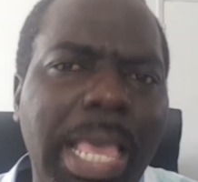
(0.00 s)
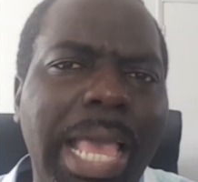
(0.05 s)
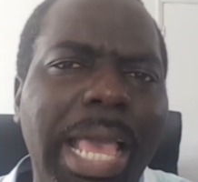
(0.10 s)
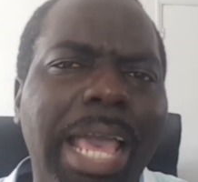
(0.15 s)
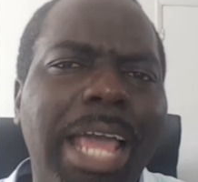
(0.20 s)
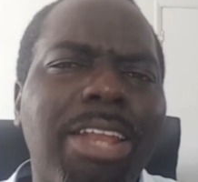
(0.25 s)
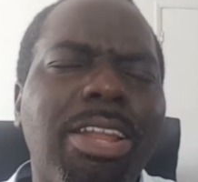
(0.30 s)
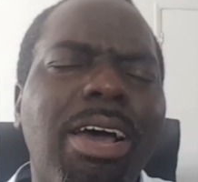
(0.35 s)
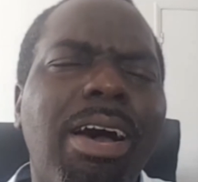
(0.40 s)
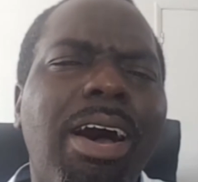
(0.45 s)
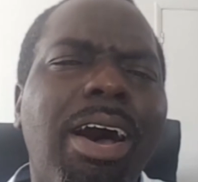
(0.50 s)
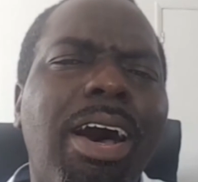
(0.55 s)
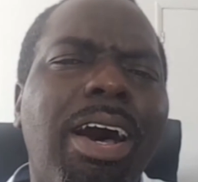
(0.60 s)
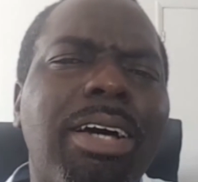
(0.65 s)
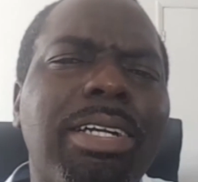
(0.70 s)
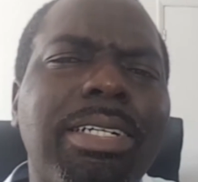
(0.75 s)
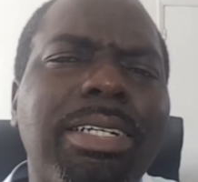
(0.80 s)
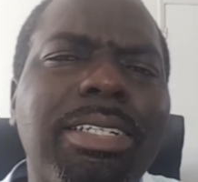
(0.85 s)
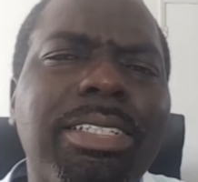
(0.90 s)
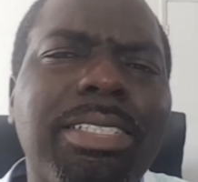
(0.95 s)
and
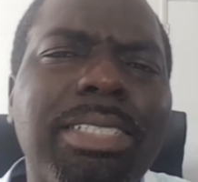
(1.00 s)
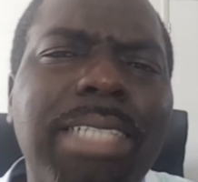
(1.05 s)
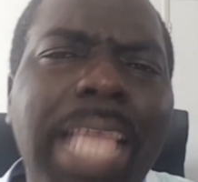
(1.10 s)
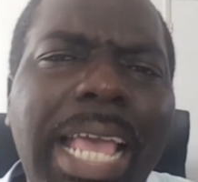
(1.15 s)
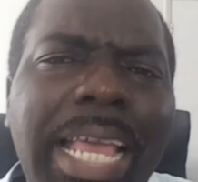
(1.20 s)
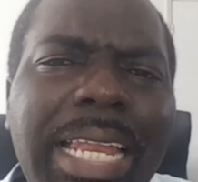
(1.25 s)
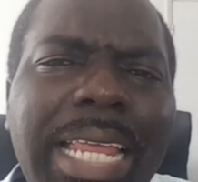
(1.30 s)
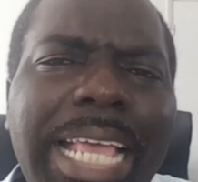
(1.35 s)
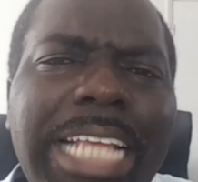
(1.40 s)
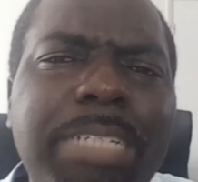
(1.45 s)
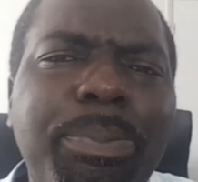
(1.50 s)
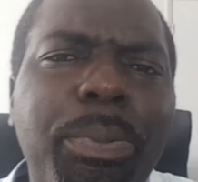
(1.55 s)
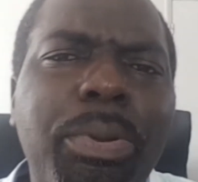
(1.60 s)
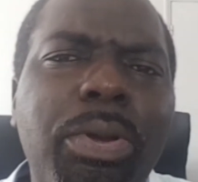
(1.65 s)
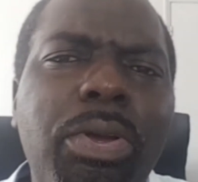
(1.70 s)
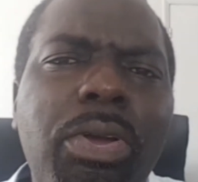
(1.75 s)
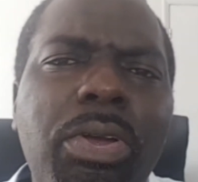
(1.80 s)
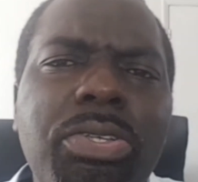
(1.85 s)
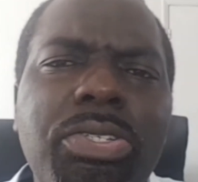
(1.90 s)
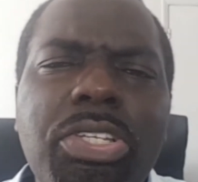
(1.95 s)
understand each
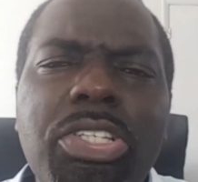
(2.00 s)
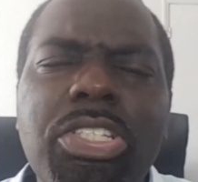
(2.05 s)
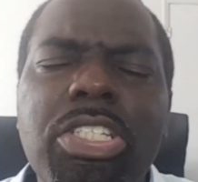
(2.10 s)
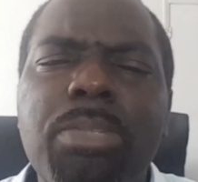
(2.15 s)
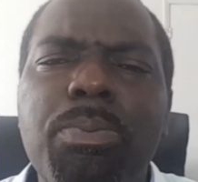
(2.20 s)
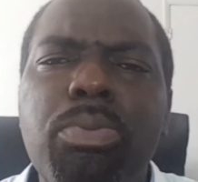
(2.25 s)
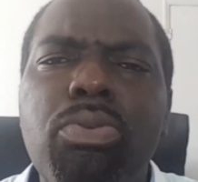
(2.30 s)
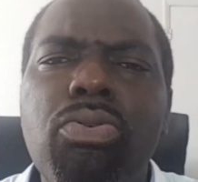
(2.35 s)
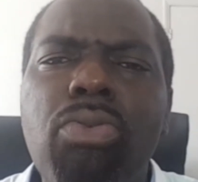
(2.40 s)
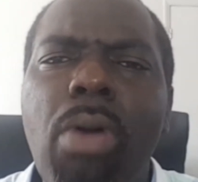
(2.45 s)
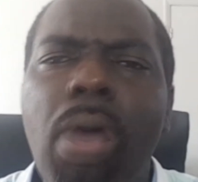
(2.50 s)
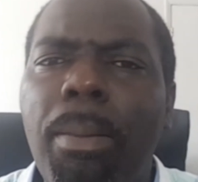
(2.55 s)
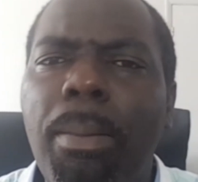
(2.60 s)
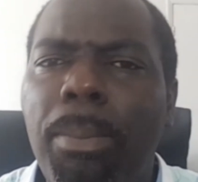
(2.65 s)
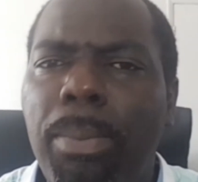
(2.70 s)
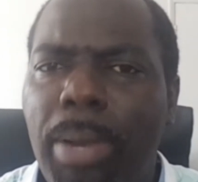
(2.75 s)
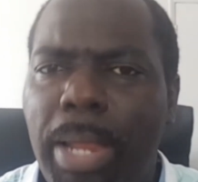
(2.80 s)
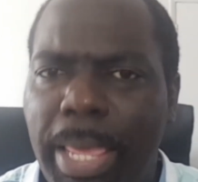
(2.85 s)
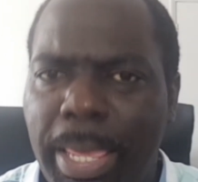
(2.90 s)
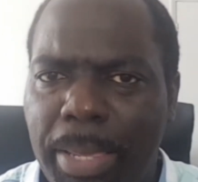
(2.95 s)
person's
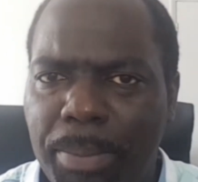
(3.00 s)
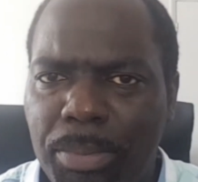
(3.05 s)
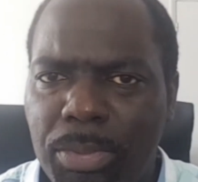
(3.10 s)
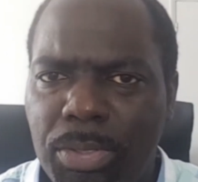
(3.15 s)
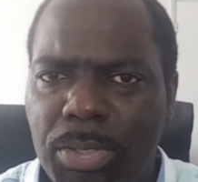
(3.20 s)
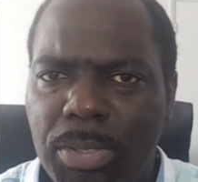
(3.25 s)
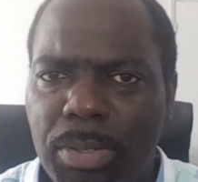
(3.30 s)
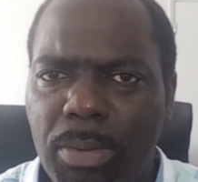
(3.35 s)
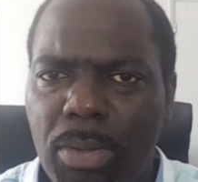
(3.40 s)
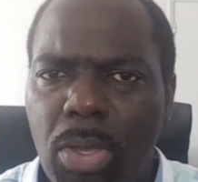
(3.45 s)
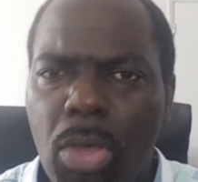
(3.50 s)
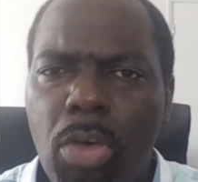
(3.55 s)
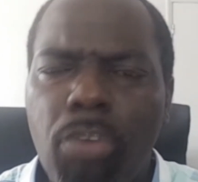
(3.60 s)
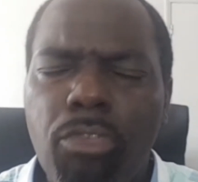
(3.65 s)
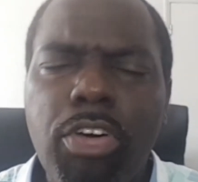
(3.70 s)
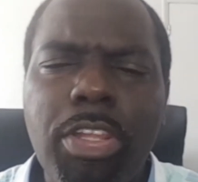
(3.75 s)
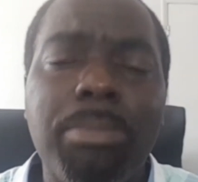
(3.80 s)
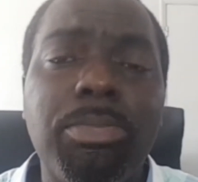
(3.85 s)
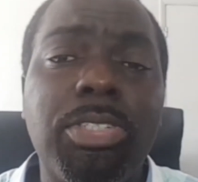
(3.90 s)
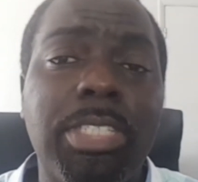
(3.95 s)
problems
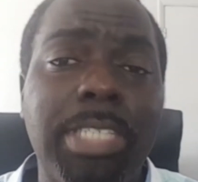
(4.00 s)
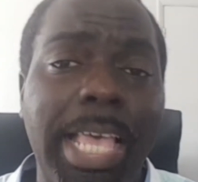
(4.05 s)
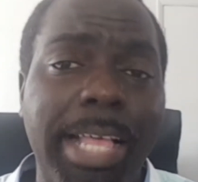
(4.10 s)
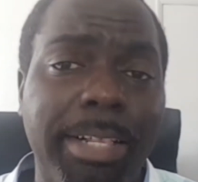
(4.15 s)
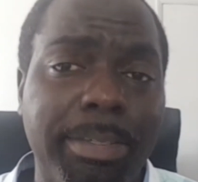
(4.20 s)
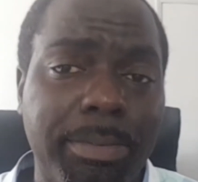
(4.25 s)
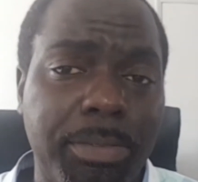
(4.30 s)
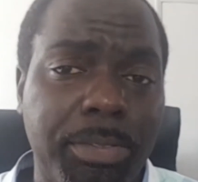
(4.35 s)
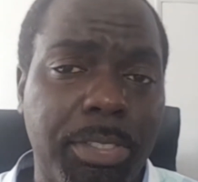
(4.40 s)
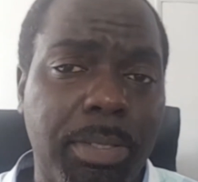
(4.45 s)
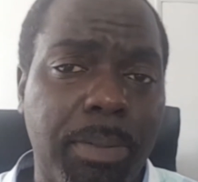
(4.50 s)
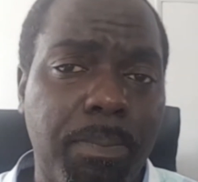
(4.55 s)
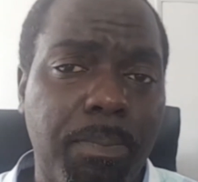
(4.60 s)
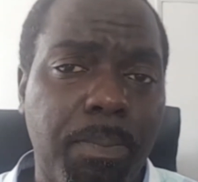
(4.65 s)
for themselves